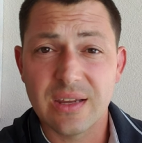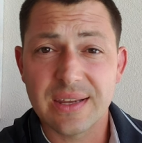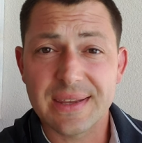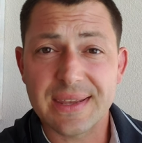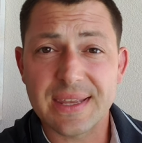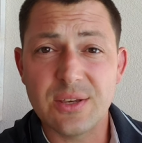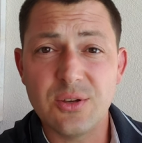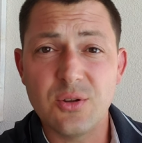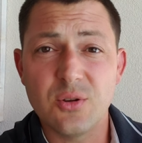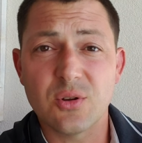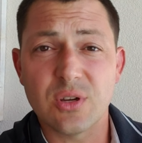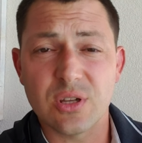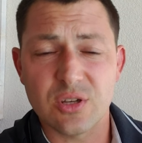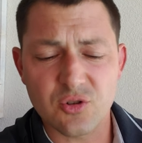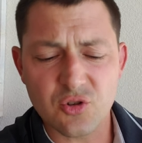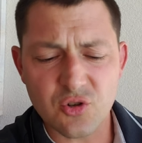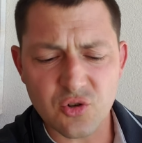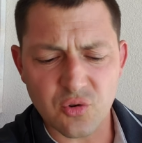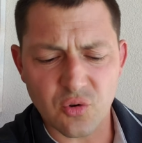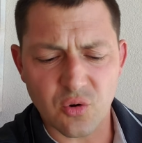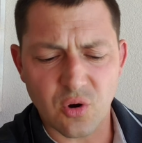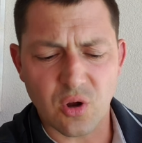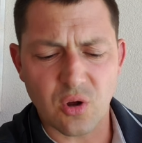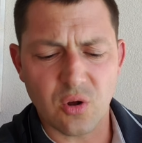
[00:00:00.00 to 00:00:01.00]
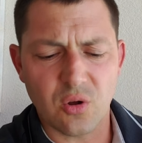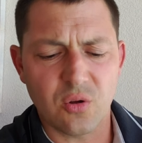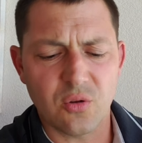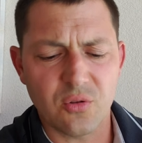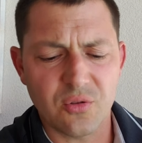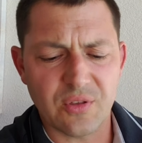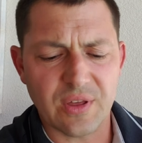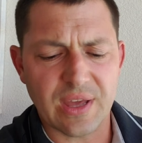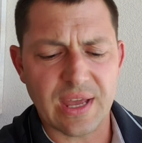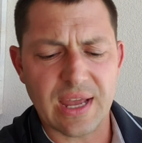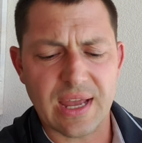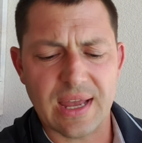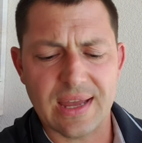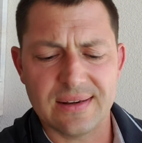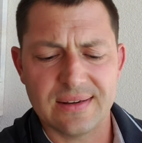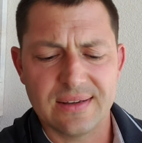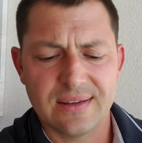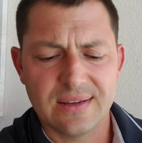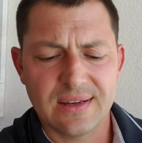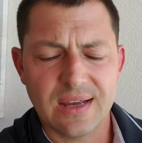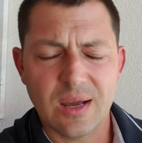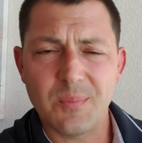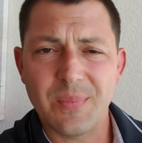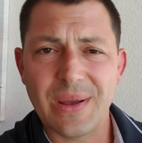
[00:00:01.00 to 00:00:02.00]
Can you control that
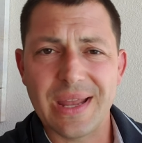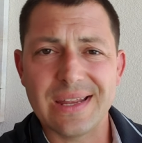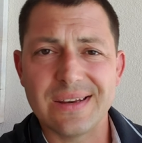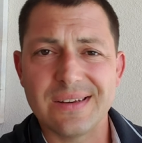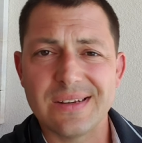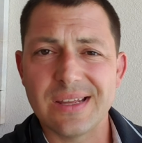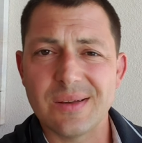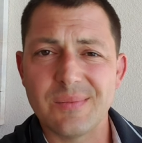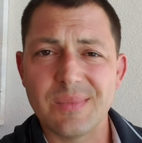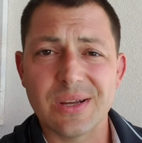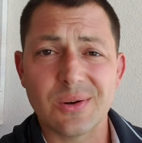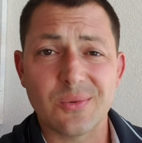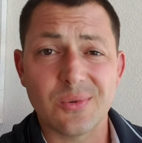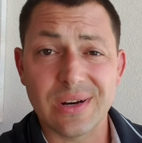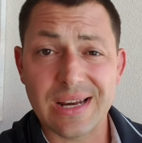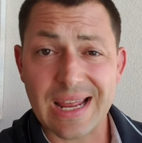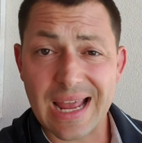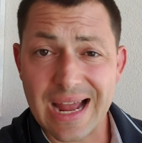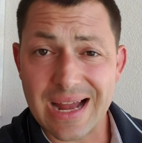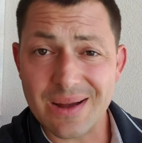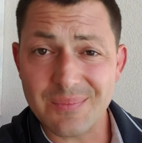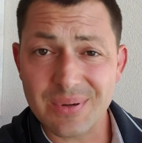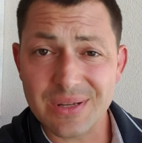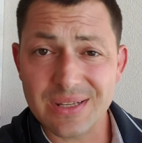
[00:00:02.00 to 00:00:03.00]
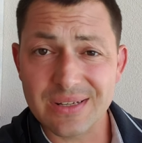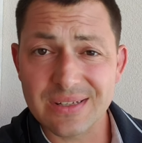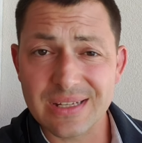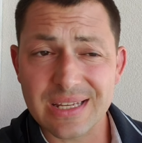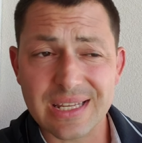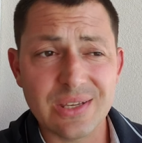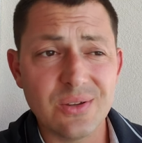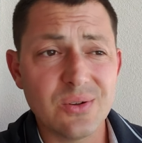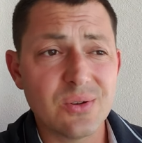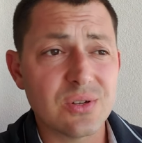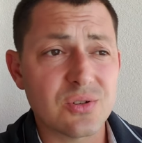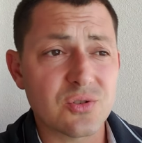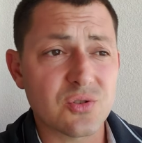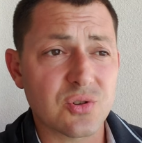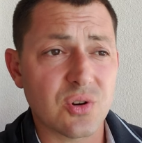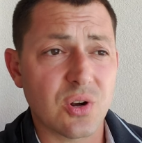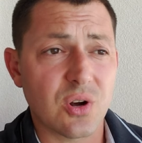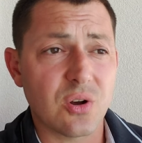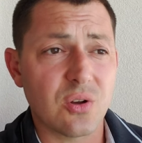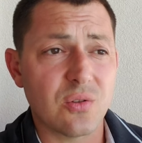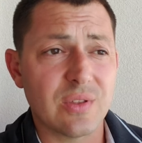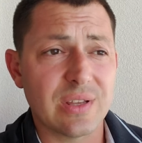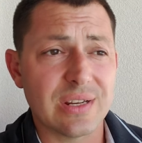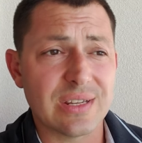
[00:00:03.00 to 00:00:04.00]
a pandemic would happen? Can you
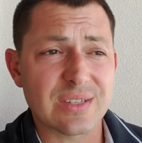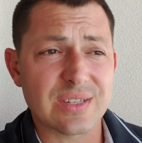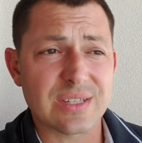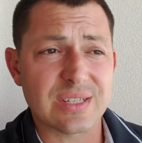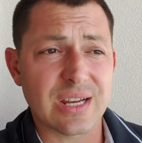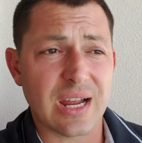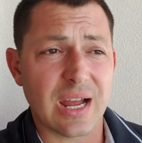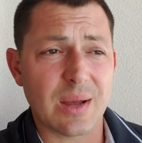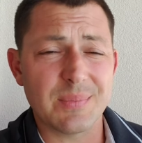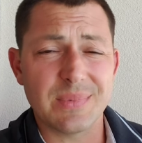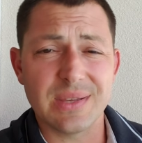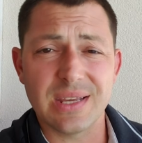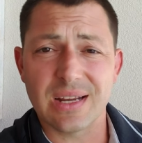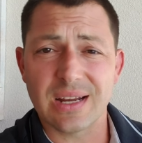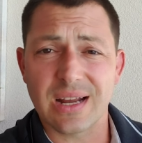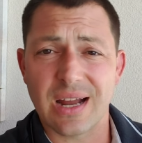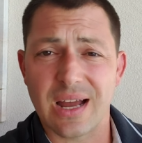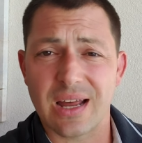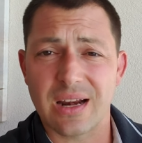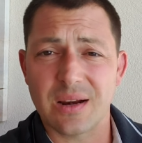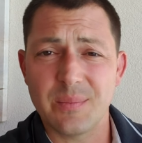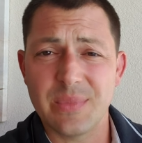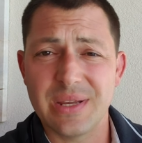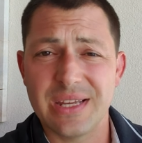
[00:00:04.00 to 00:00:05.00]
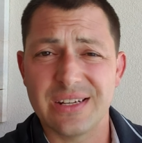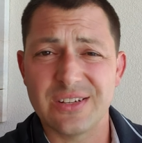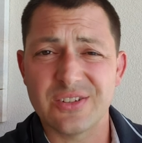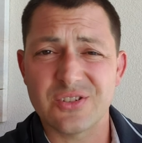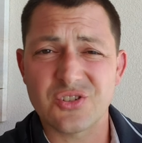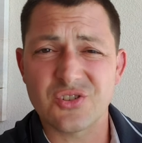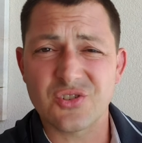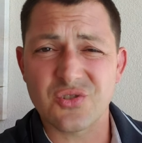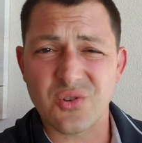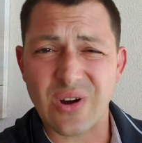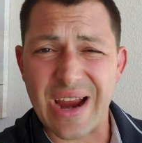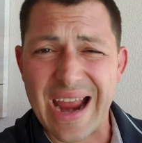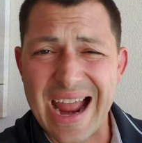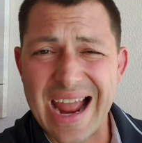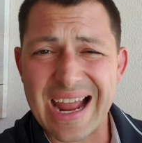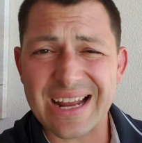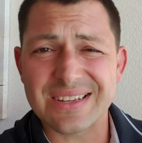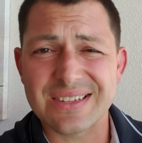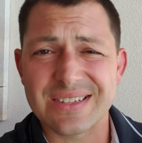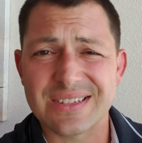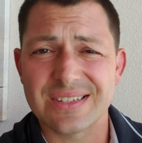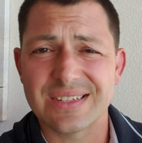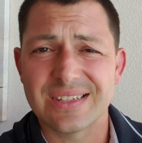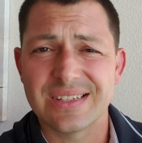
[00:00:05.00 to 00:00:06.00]
control that it stopped the economy in its
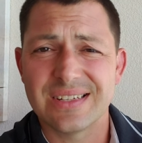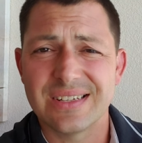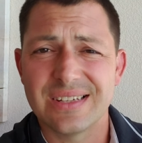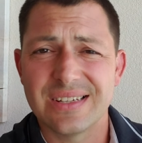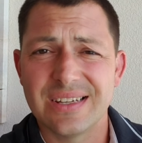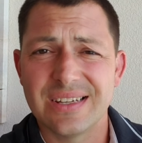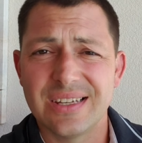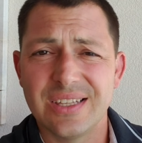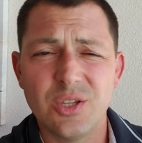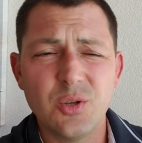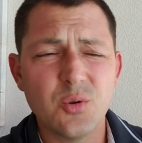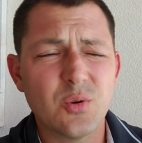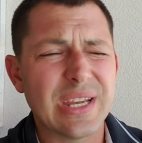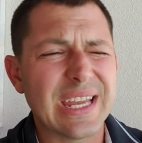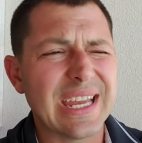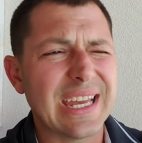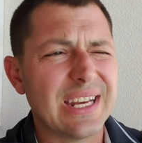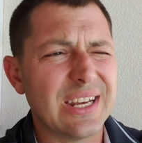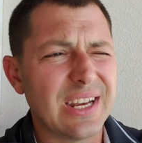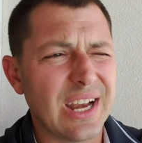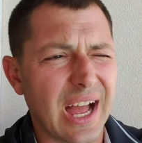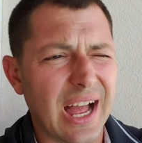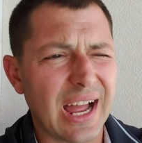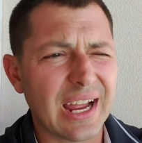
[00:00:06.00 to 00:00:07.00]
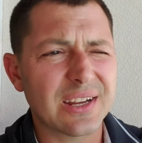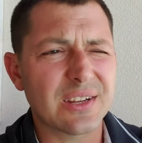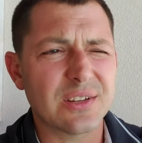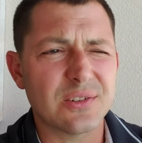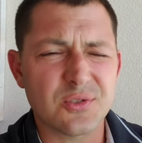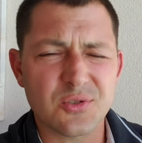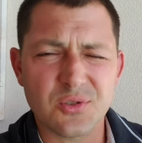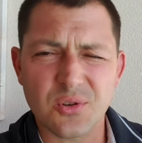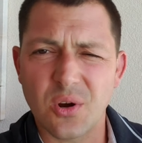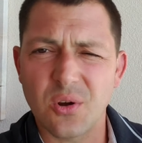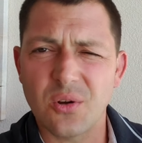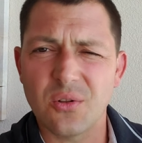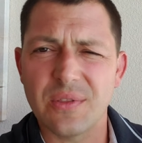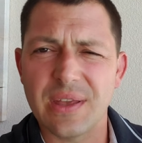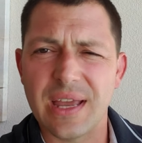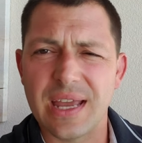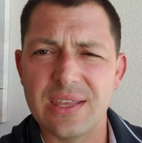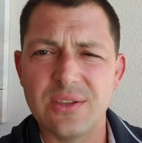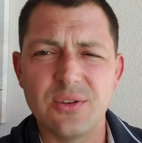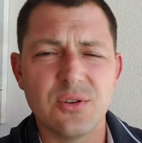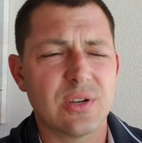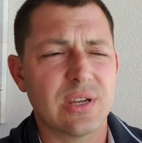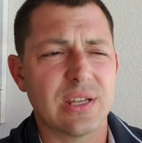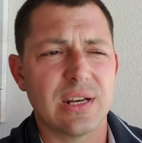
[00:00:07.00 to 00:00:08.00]
tracks? You cannot control
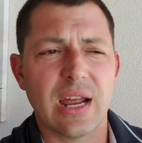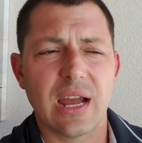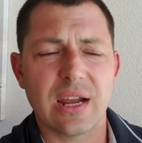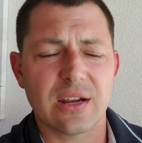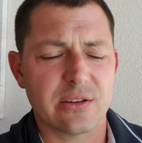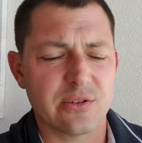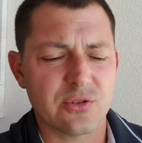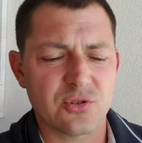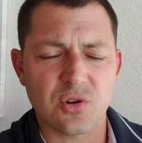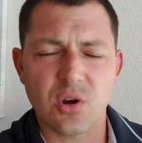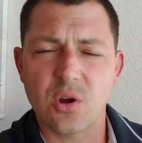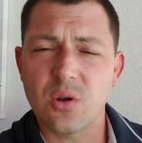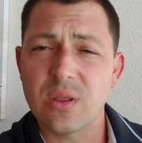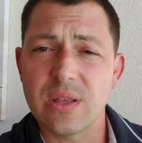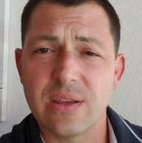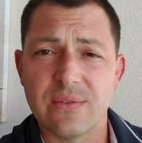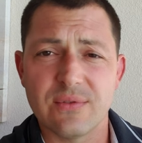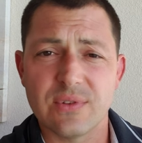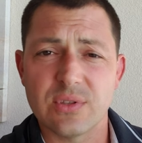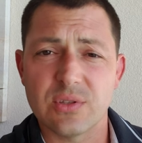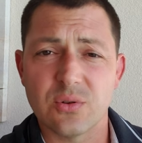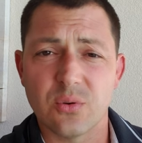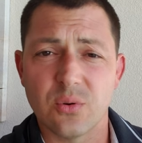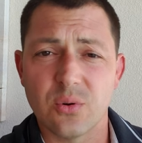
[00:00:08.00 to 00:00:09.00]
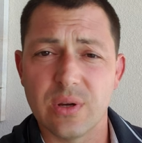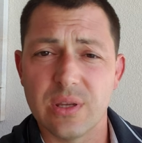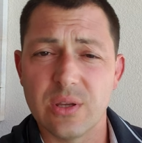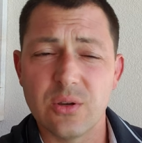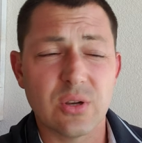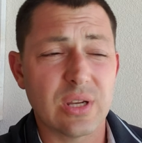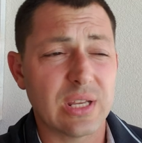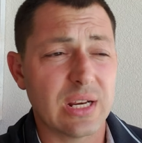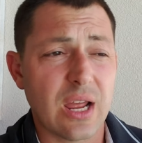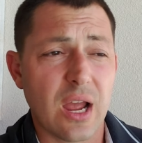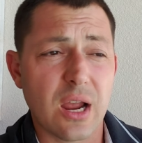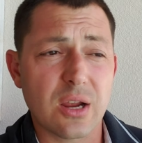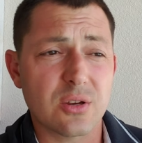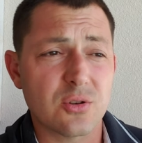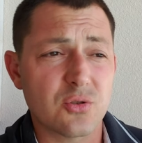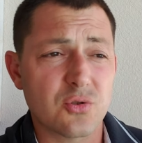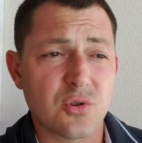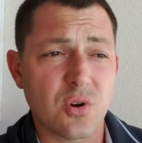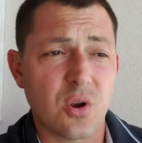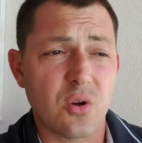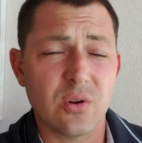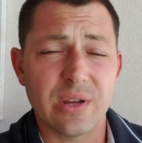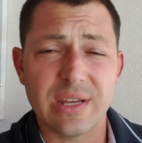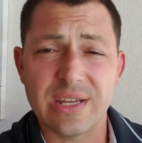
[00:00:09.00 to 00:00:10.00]
that. You cannot control inventory. You cannot
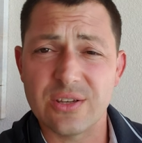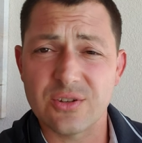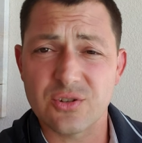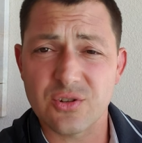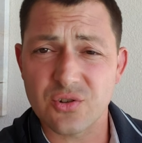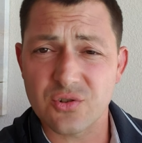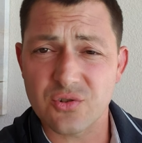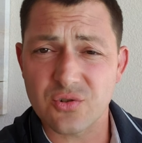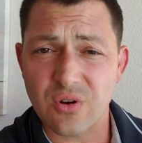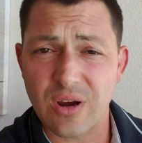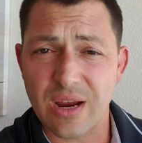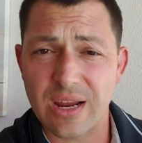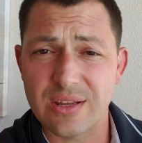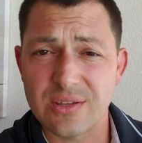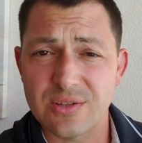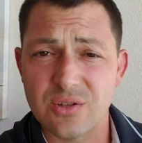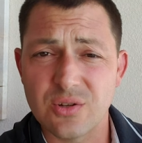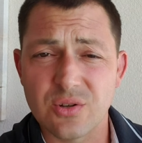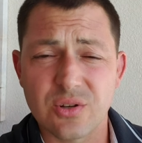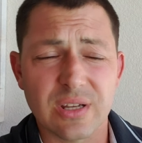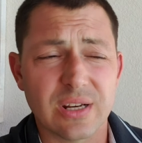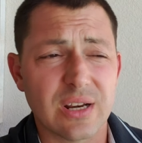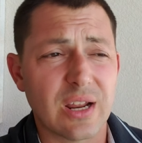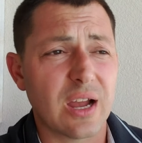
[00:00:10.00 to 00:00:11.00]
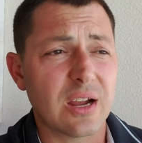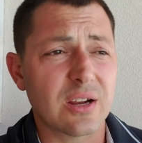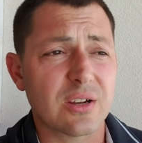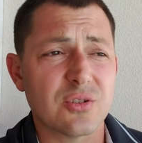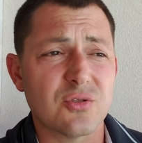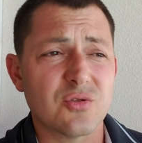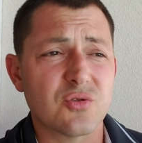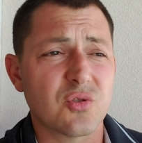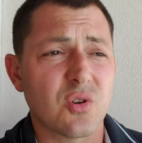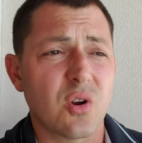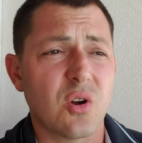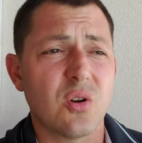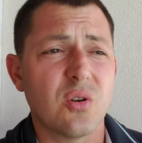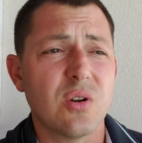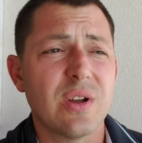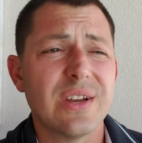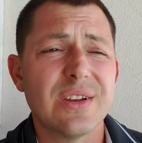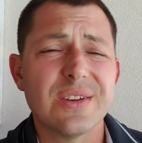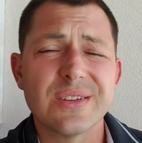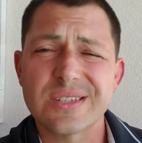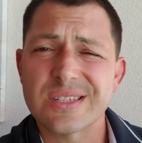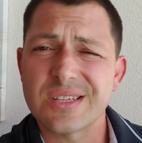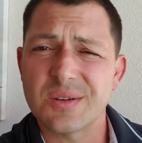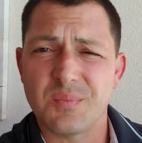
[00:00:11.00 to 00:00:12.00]
control interest rates. You cannot control
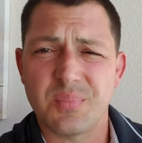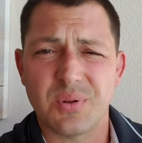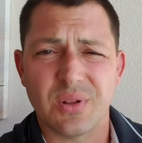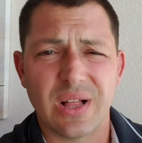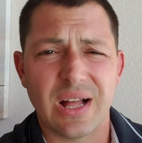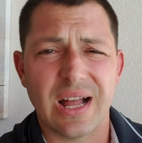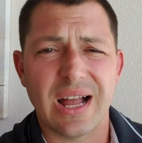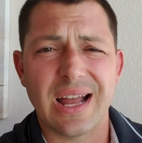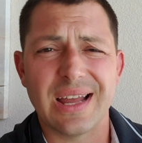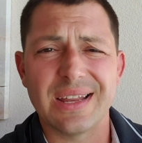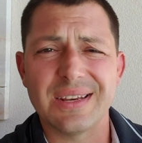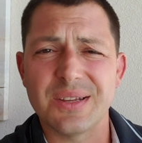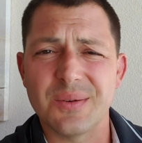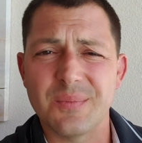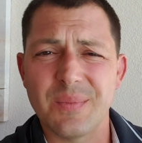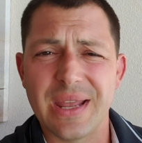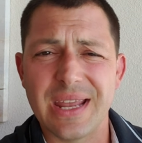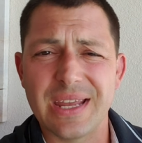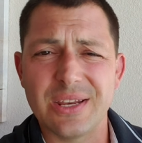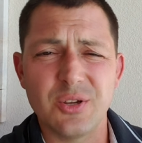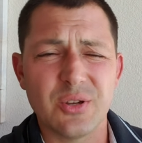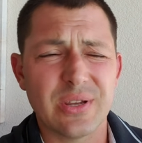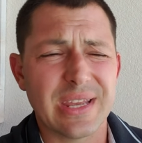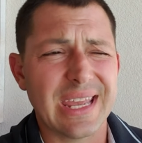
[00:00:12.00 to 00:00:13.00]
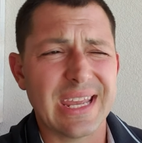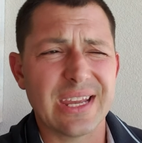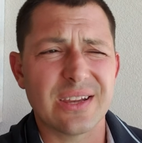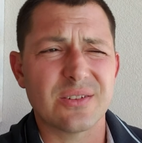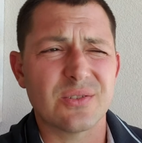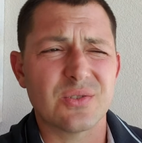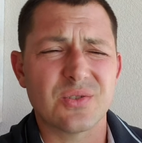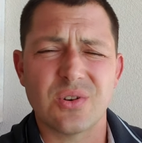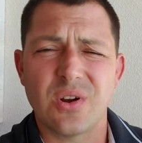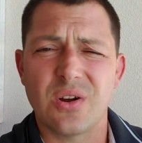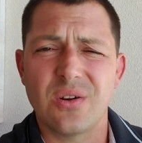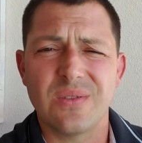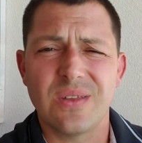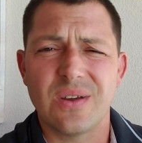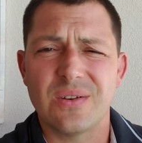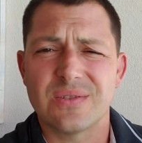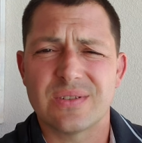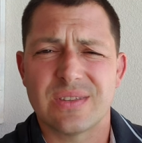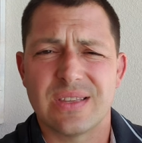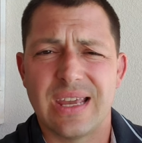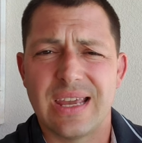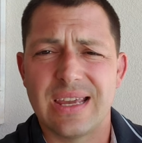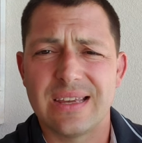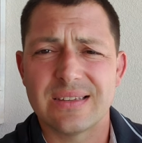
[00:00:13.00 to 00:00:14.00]
supply and demand. You can't control those
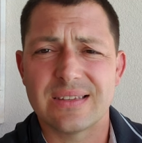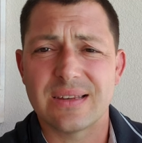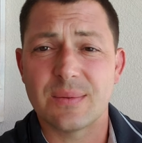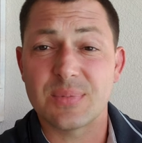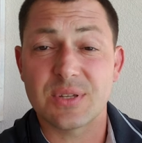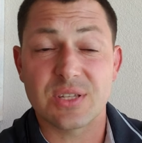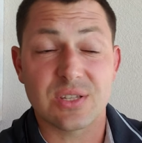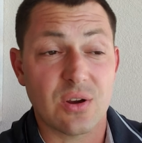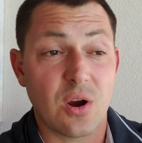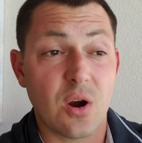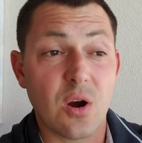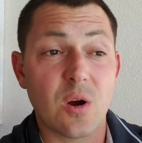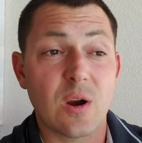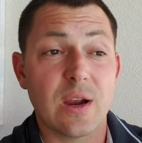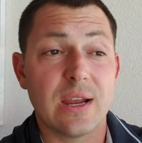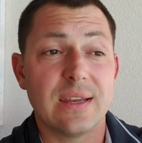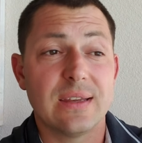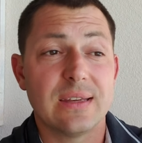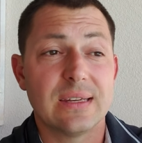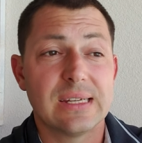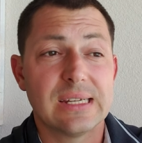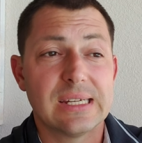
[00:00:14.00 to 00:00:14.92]
things. I'm sorry.